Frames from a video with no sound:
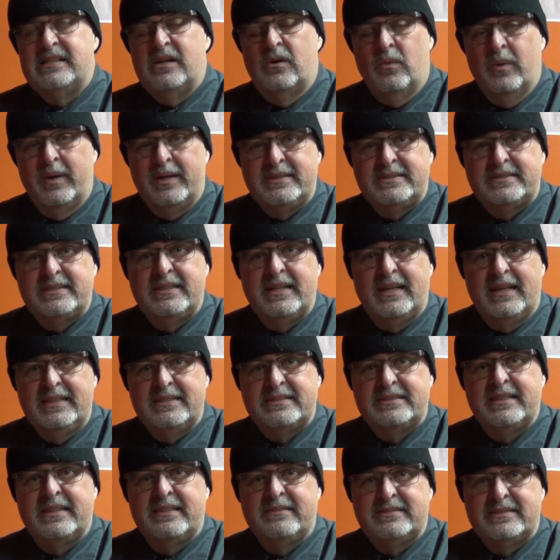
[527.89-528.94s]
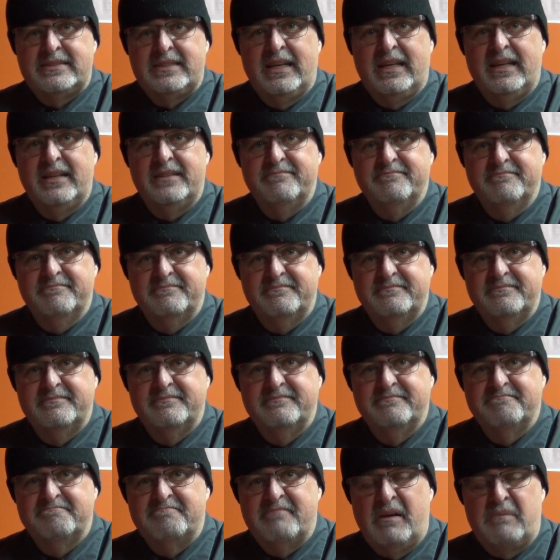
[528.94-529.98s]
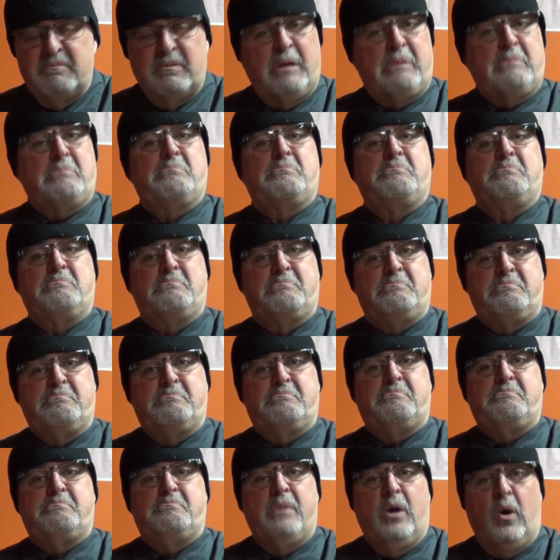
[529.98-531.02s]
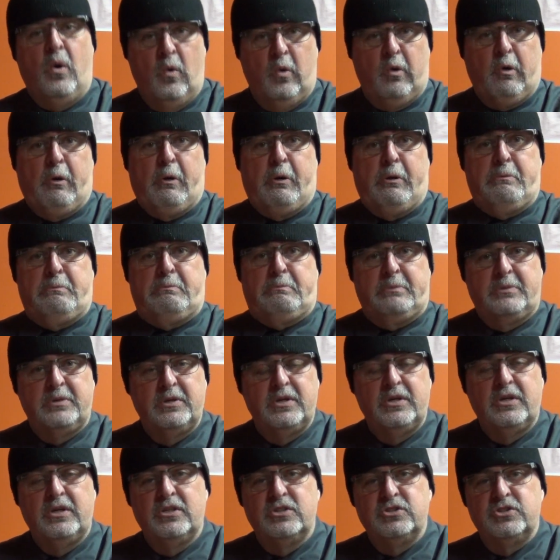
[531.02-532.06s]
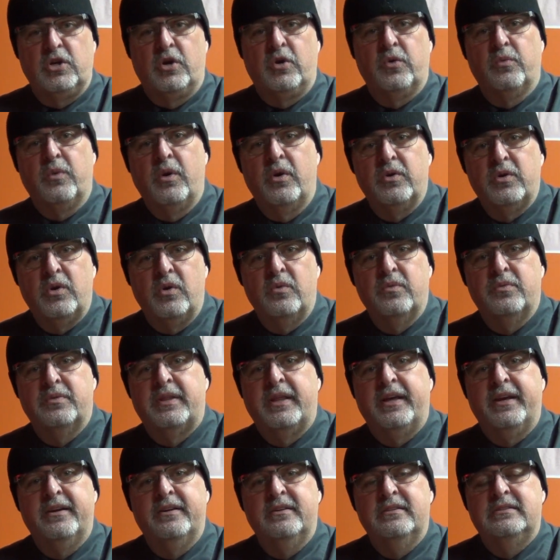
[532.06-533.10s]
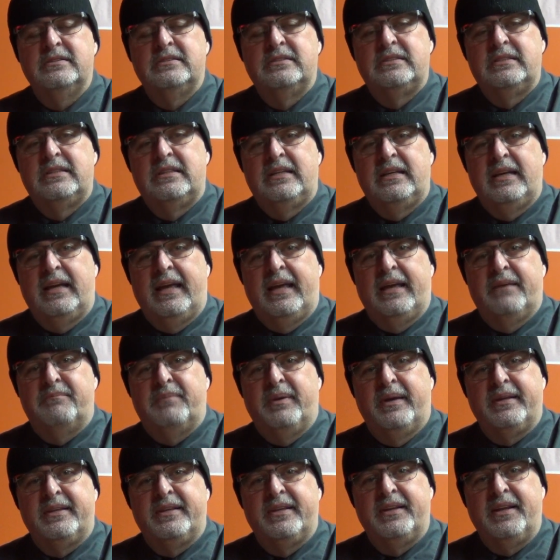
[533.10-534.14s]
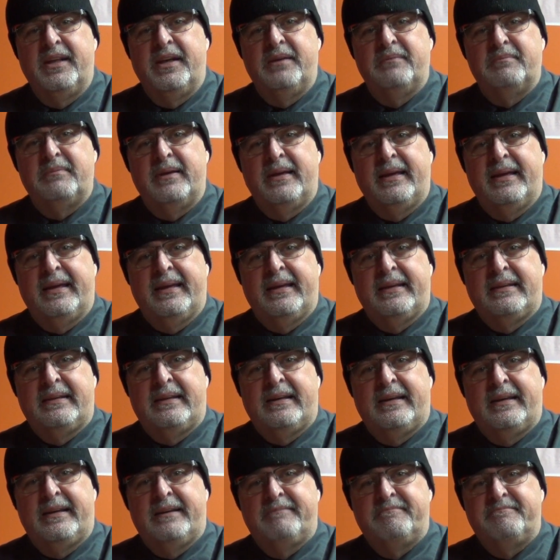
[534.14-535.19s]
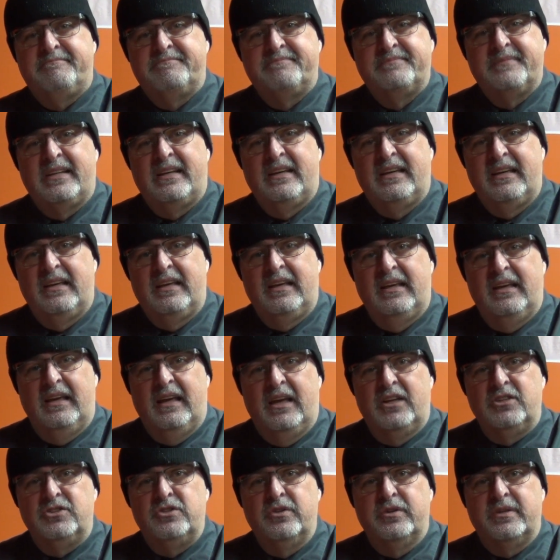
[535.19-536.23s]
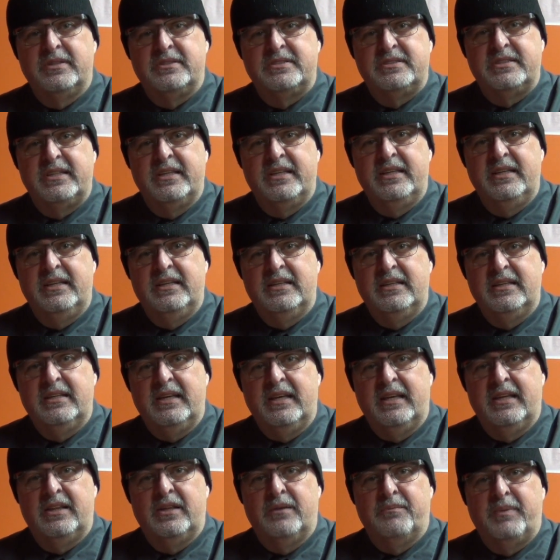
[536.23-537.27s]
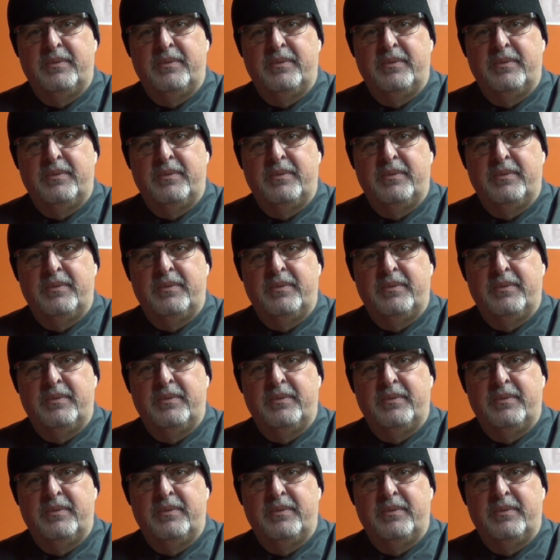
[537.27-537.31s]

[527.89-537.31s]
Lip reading: Wednesday night, said it was done. I'm like, okay. So rode over there and picked it up, and as you can see in the